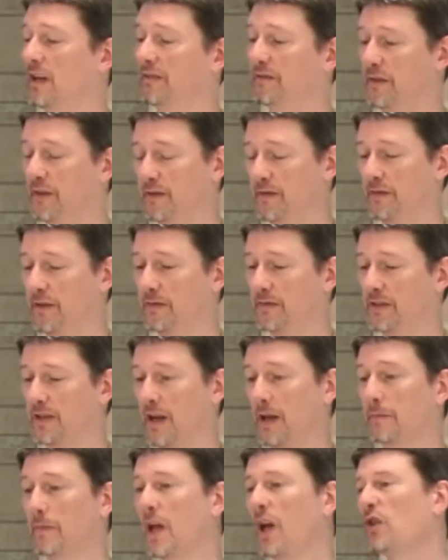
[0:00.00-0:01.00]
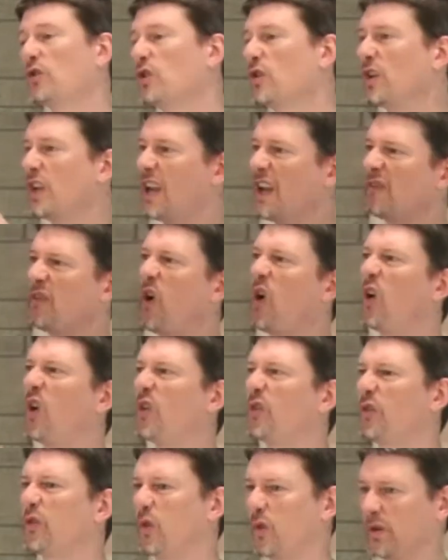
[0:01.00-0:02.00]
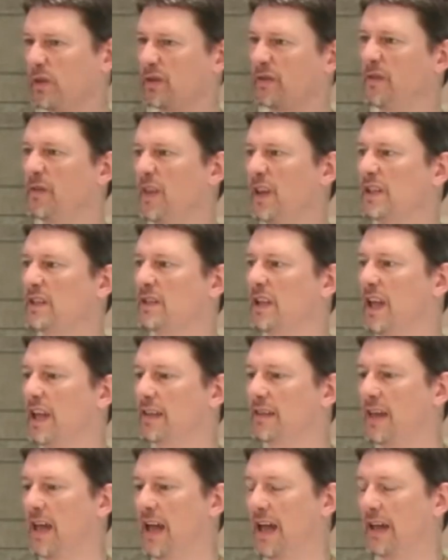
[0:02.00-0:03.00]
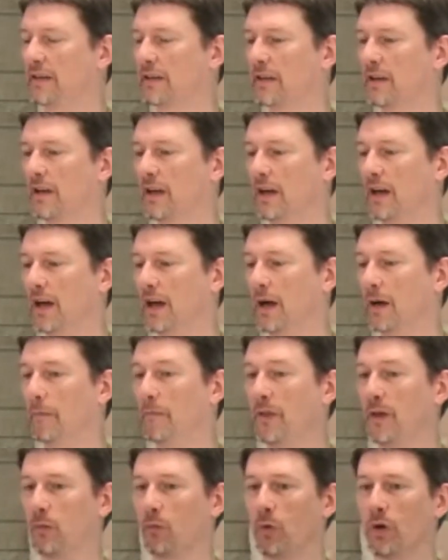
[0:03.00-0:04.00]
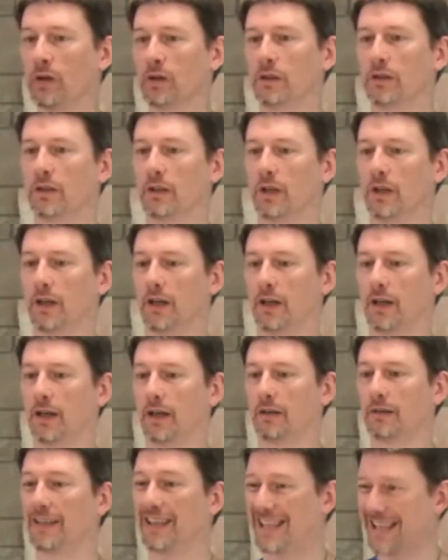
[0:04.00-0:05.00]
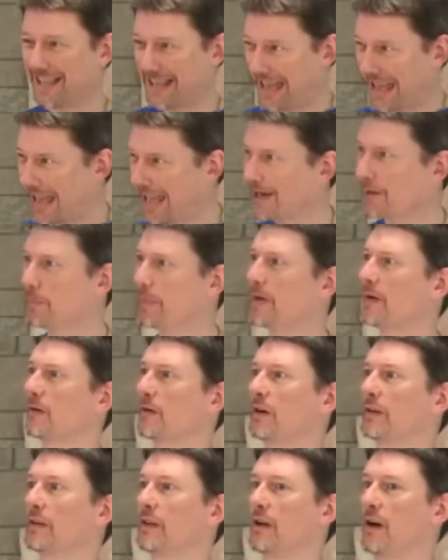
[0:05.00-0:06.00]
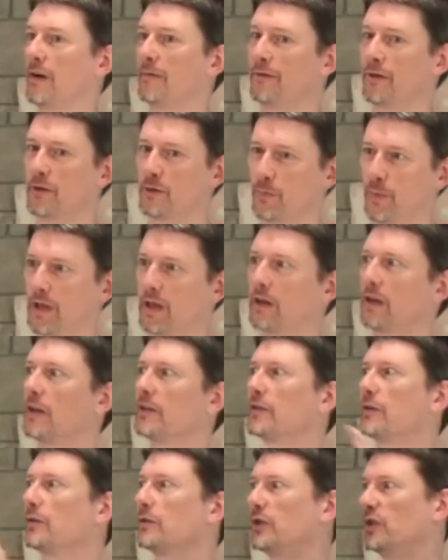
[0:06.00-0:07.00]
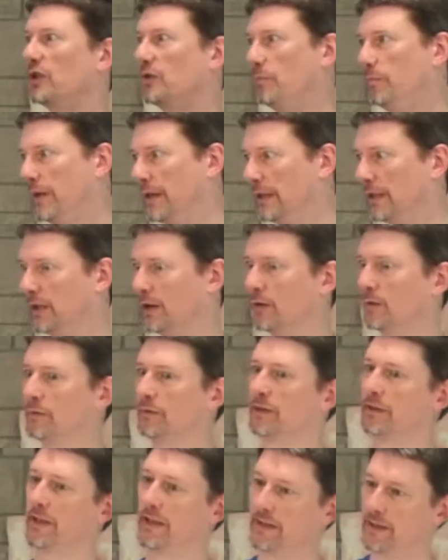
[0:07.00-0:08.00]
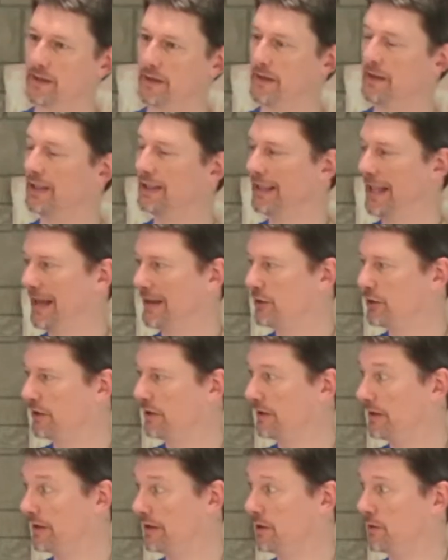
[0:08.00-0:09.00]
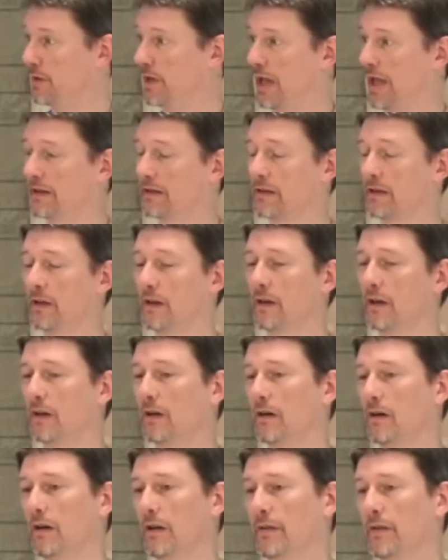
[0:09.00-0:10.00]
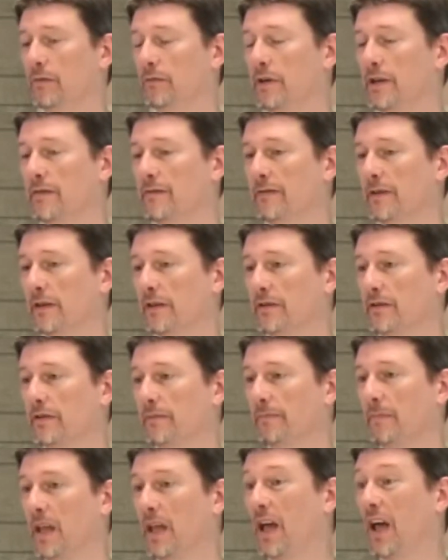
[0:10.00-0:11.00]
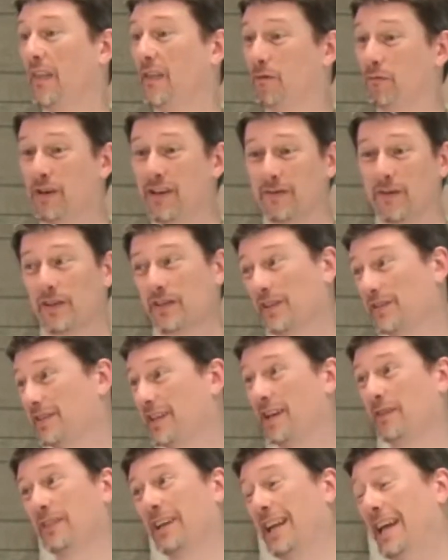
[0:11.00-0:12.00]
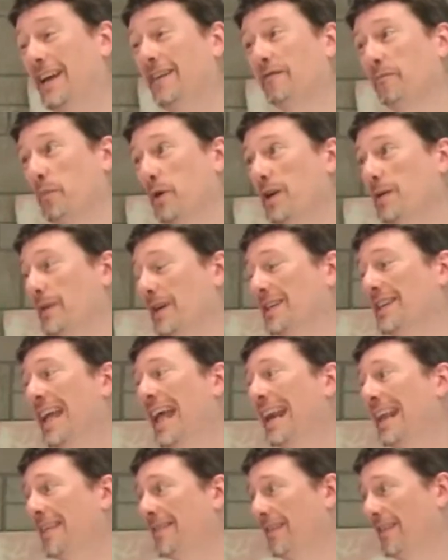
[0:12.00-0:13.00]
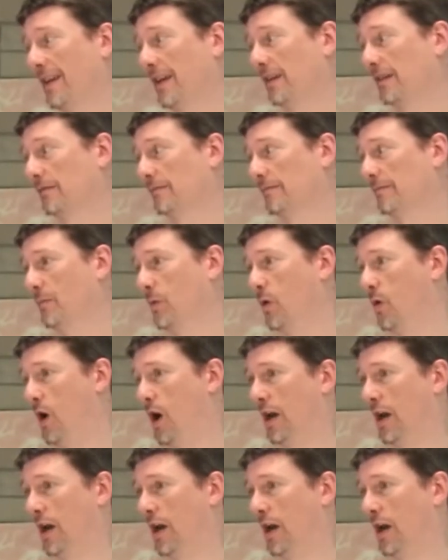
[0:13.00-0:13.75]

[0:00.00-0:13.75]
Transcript: for the 5th time. So you can have all sorts of things like that that will can appear on the obverse, but can also spill over into the legend that you get on the reverse. The reverse itself can have pretty much anything you